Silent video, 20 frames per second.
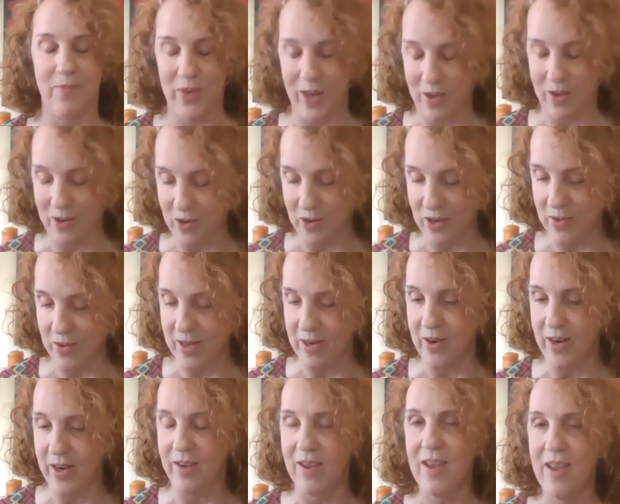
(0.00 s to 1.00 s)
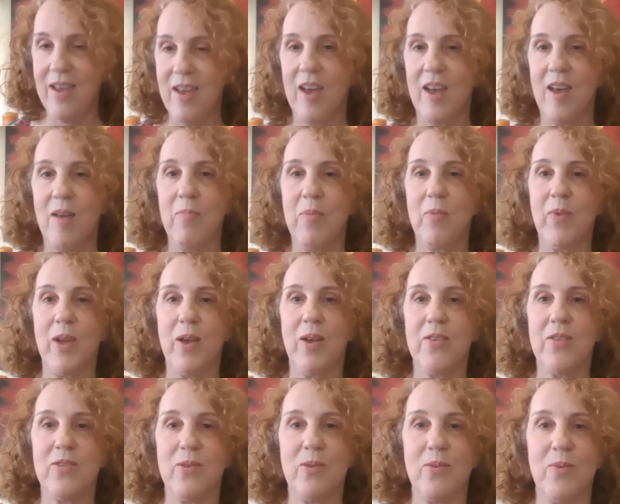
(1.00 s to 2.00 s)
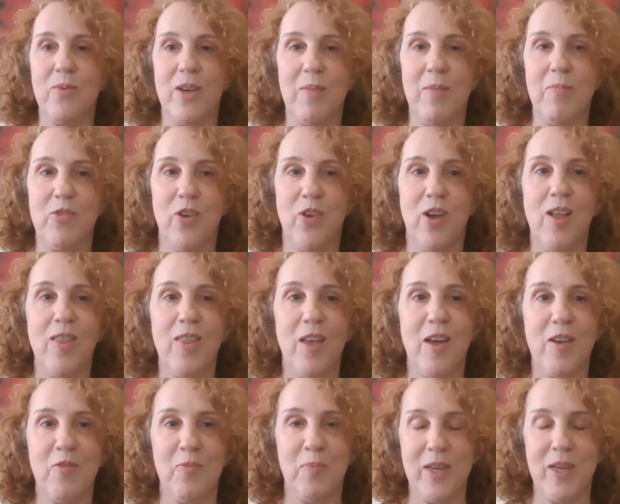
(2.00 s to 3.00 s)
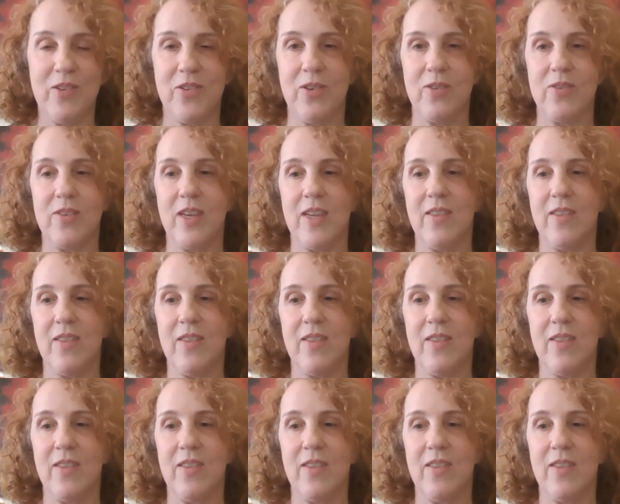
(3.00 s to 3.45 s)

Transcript: We all know you alliterate, um, but we also um, draw a lot of pictures.